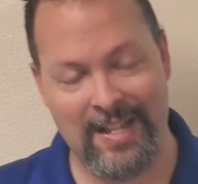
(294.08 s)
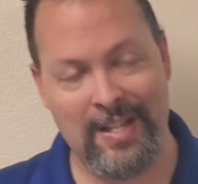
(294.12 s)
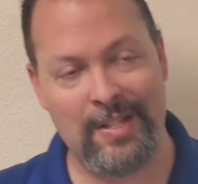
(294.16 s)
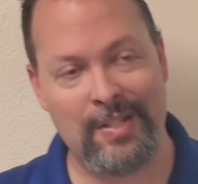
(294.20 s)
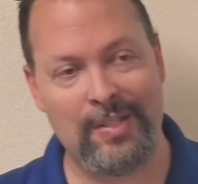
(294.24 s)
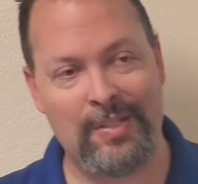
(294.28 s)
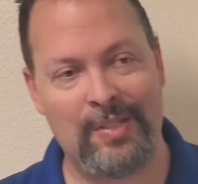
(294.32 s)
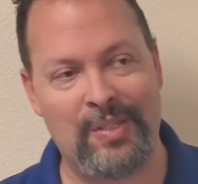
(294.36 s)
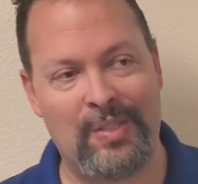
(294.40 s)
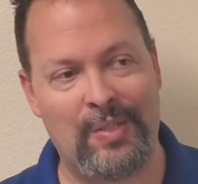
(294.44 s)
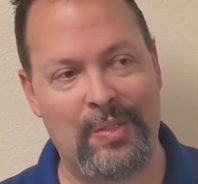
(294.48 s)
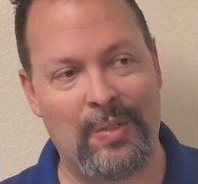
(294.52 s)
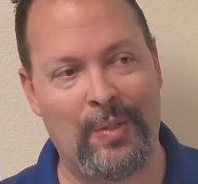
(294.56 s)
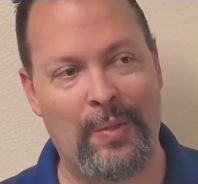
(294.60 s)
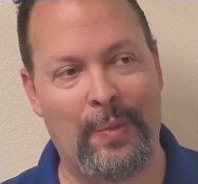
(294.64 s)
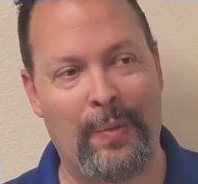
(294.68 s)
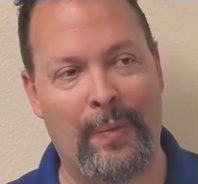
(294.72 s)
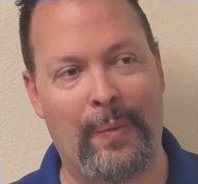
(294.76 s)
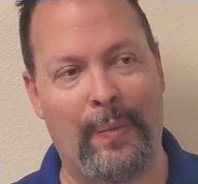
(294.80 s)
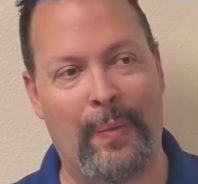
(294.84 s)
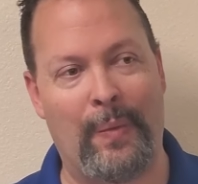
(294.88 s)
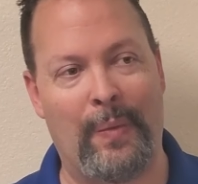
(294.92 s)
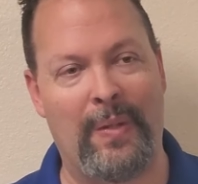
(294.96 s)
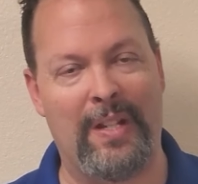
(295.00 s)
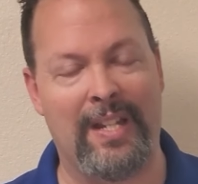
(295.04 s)

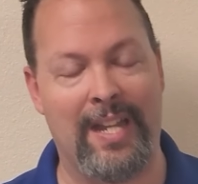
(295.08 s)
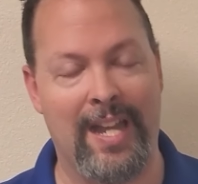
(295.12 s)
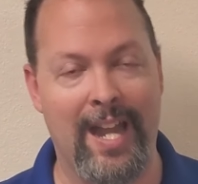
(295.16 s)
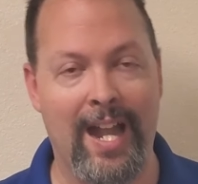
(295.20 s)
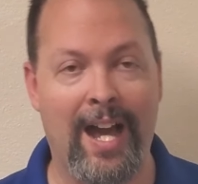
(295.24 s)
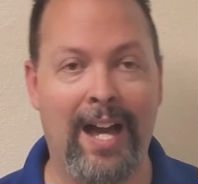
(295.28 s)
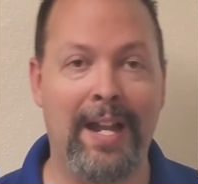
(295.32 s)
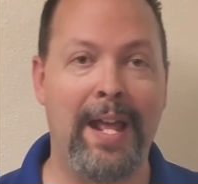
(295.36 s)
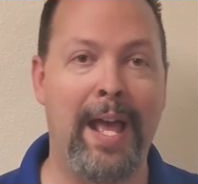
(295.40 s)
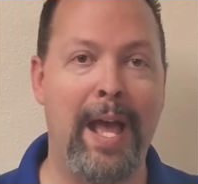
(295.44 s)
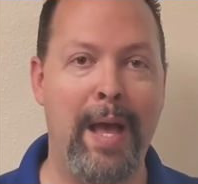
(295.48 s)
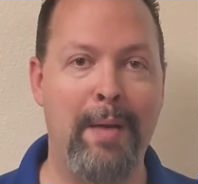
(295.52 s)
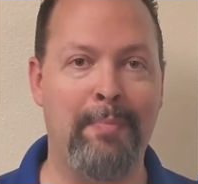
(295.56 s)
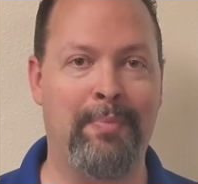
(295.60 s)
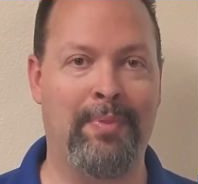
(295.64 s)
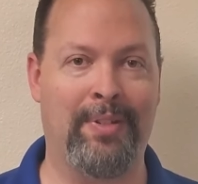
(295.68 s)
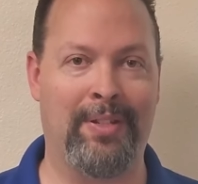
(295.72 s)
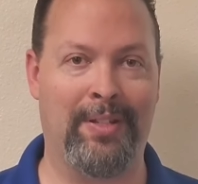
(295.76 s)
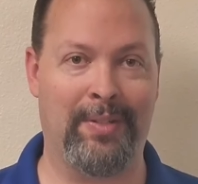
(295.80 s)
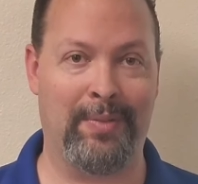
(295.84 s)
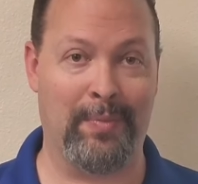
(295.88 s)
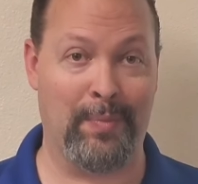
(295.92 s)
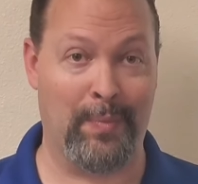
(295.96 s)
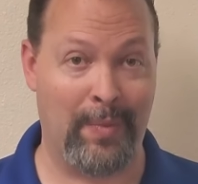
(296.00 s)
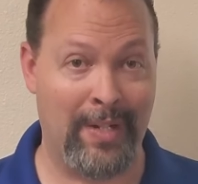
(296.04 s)
So, not
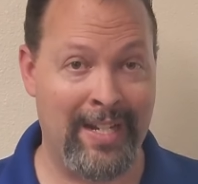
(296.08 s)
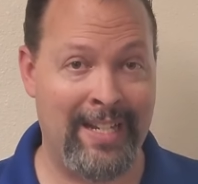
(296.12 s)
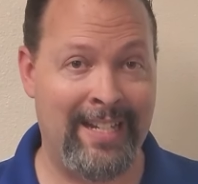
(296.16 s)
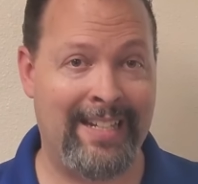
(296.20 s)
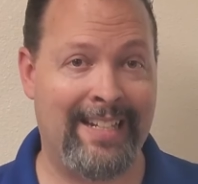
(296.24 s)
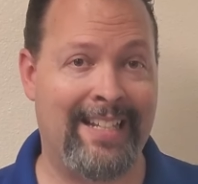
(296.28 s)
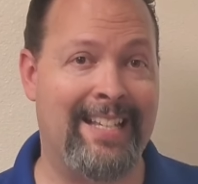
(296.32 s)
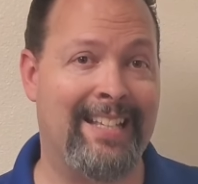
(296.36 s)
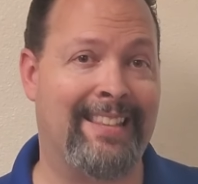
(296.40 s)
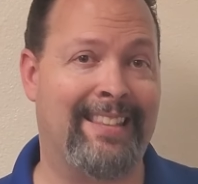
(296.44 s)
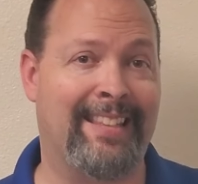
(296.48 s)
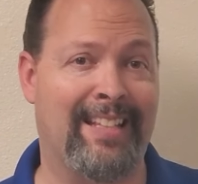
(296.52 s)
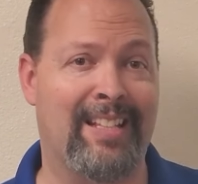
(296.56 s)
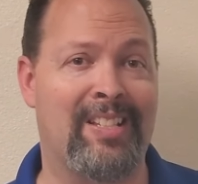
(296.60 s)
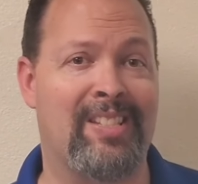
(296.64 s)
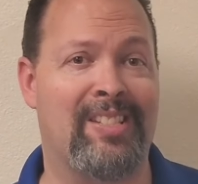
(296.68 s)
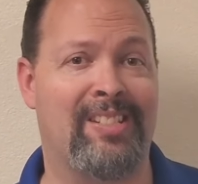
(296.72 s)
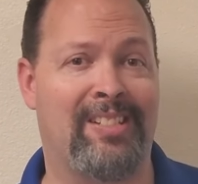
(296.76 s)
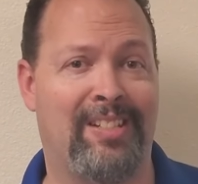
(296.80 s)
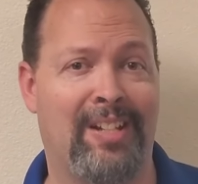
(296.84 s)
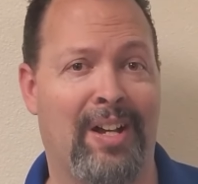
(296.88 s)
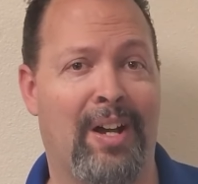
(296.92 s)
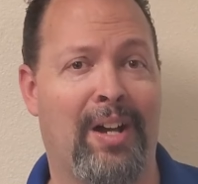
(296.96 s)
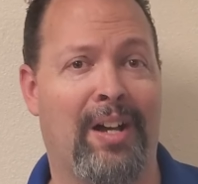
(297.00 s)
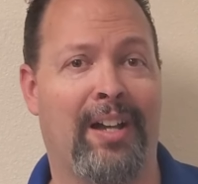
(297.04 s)
happening. We need to get this
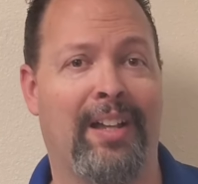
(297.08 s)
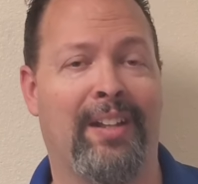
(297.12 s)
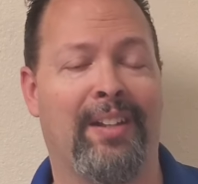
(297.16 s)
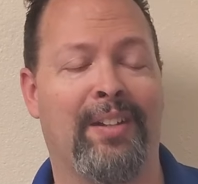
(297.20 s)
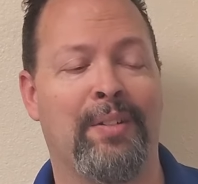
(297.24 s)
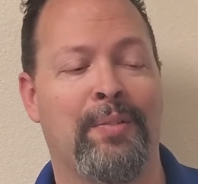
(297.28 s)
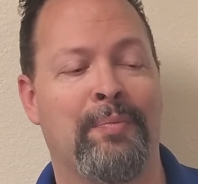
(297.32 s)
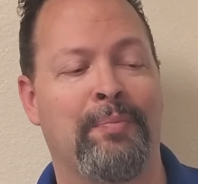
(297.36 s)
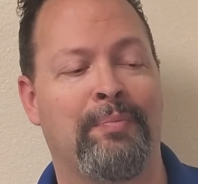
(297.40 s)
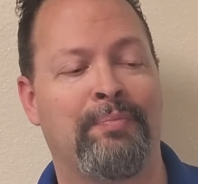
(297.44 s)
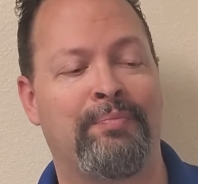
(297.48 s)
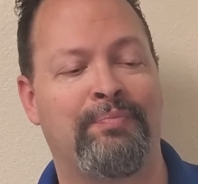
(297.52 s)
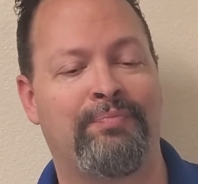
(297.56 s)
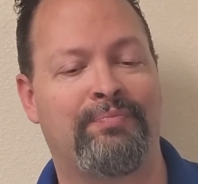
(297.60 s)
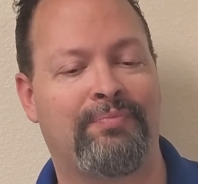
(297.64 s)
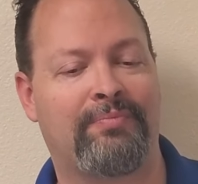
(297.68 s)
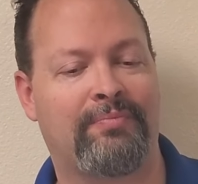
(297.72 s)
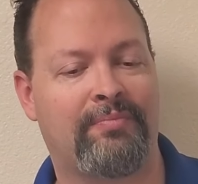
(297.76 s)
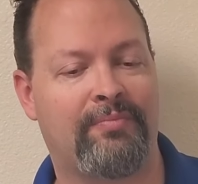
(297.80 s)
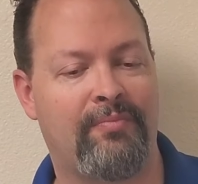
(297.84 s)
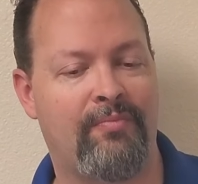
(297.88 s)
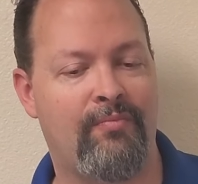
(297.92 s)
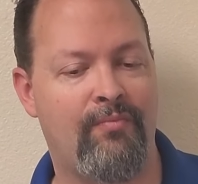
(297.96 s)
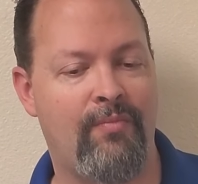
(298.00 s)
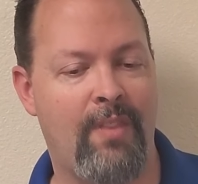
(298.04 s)
done.
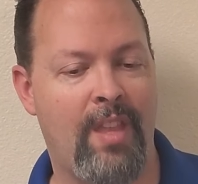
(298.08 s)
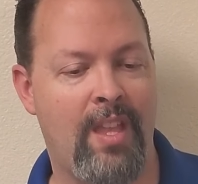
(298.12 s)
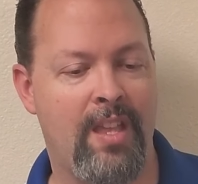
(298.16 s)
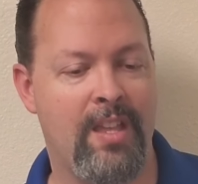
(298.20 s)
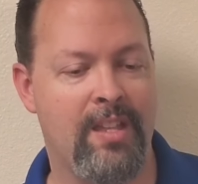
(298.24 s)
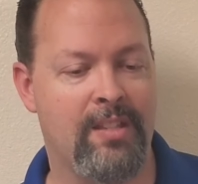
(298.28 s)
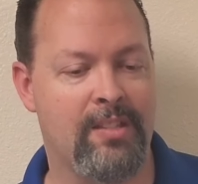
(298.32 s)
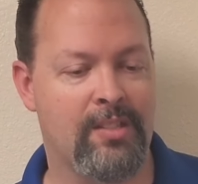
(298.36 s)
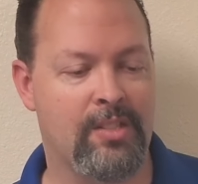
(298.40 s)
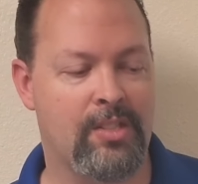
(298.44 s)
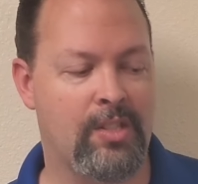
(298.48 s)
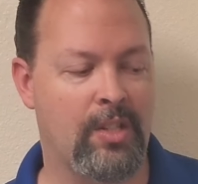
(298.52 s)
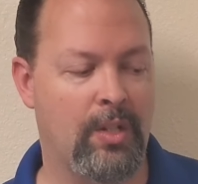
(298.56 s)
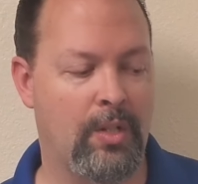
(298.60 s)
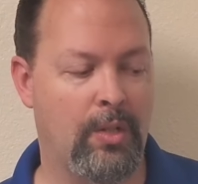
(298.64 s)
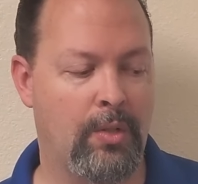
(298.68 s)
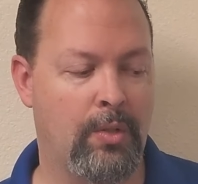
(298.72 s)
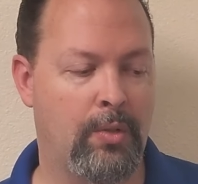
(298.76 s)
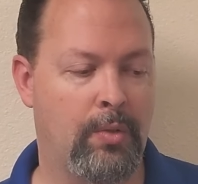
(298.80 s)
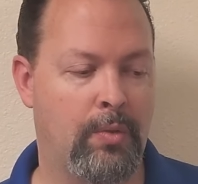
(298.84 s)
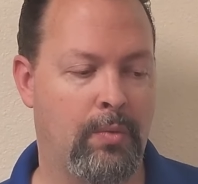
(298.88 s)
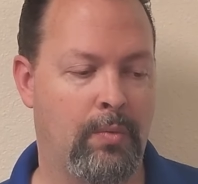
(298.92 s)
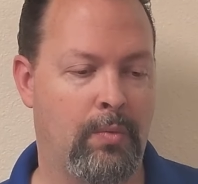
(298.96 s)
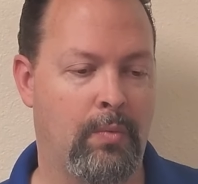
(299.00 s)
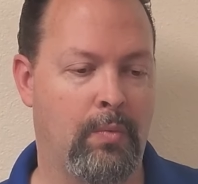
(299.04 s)
And
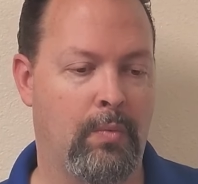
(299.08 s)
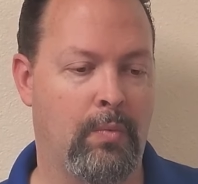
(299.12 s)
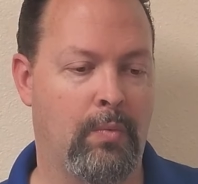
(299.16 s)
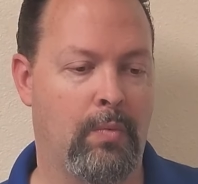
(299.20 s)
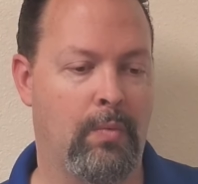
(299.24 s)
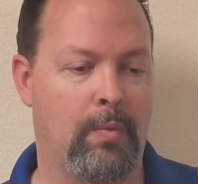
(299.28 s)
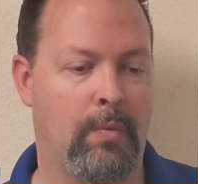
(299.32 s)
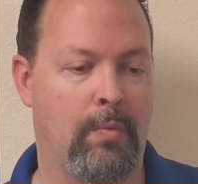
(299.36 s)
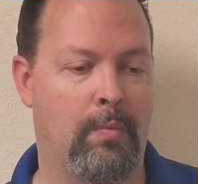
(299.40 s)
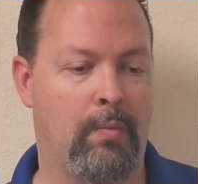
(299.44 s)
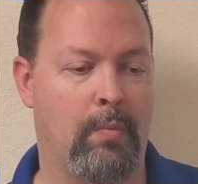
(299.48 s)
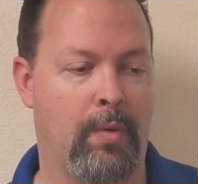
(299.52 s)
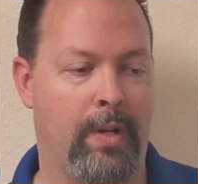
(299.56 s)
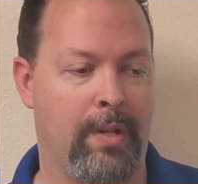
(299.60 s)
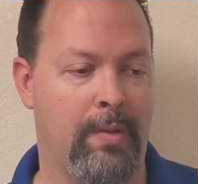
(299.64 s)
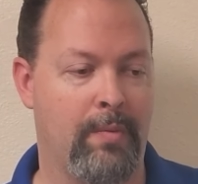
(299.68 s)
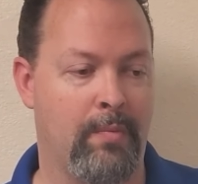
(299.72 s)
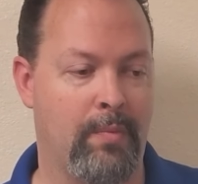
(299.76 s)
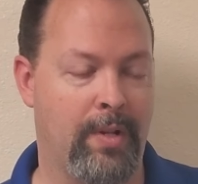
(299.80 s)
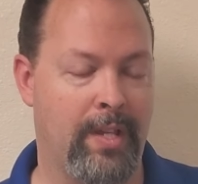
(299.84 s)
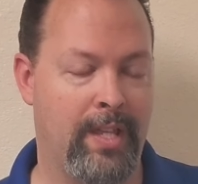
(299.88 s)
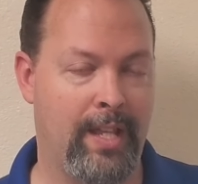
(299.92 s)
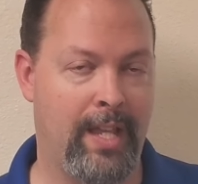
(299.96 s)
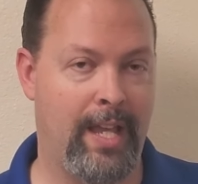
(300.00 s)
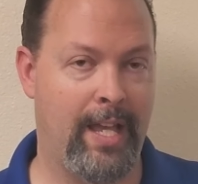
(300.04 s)
so, we
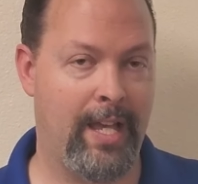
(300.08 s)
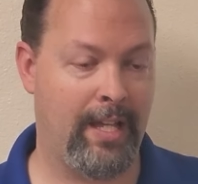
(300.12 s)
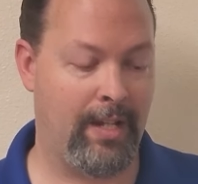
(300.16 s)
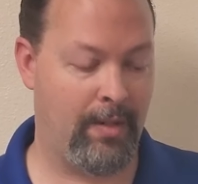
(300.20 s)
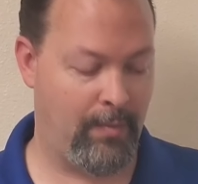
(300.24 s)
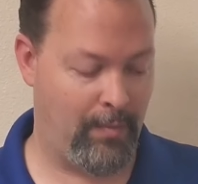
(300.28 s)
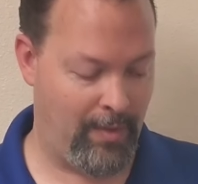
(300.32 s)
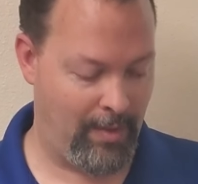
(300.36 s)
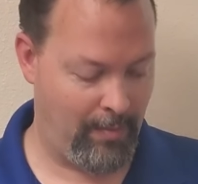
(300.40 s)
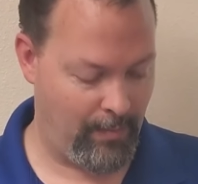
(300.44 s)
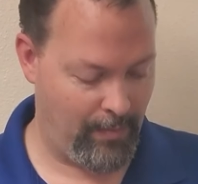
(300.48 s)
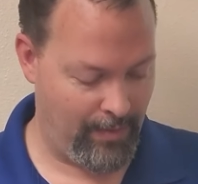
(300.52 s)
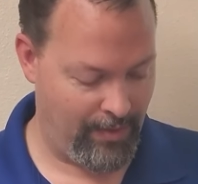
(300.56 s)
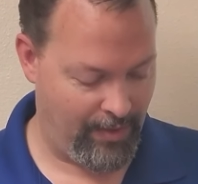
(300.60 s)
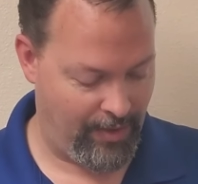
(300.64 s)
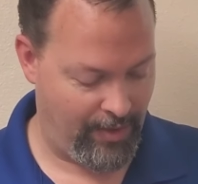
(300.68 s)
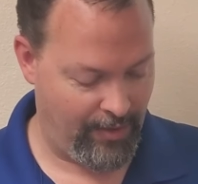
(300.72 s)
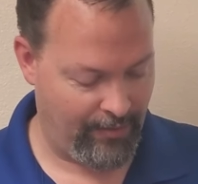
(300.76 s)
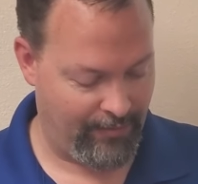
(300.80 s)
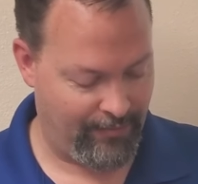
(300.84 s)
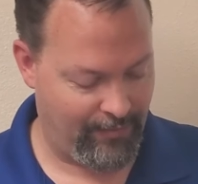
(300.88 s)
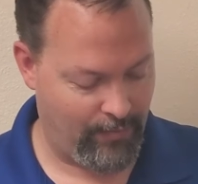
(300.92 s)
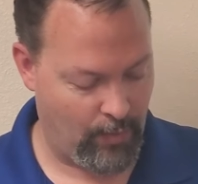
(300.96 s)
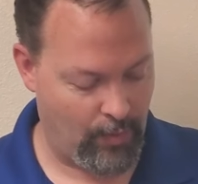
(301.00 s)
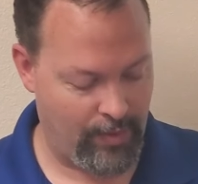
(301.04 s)
went ahead and went with the
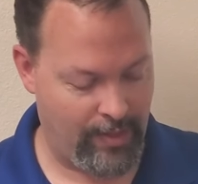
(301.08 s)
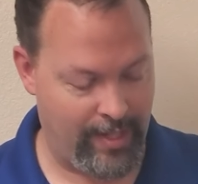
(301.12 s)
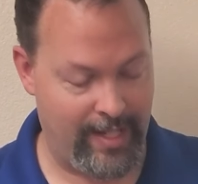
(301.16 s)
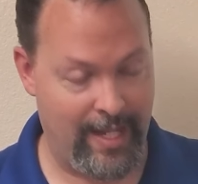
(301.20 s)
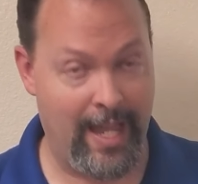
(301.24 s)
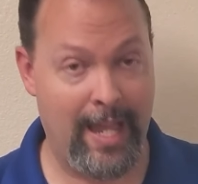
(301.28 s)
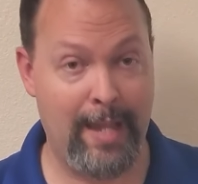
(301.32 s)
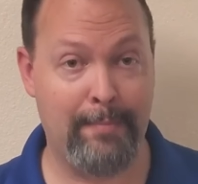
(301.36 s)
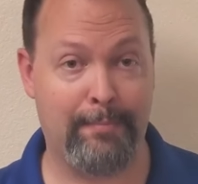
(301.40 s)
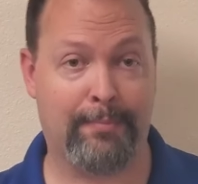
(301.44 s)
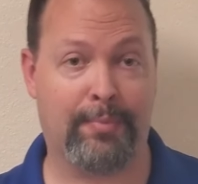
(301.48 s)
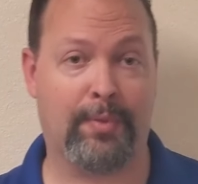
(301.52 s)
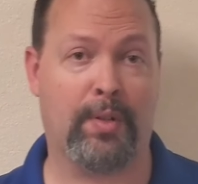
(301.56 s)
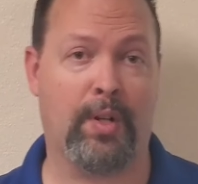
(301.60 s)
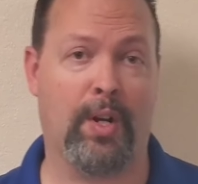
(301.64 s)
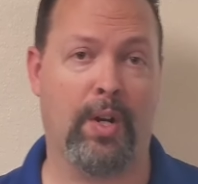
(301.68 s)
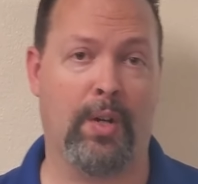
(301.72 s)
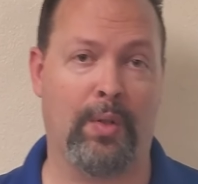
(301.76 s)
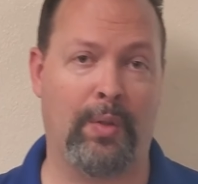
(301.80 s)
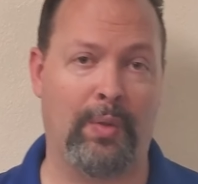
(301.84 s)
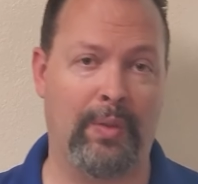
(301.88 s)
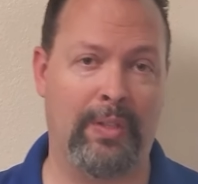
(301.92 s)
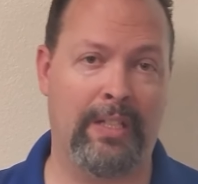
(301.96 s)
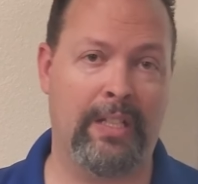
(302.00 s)
48 Pro,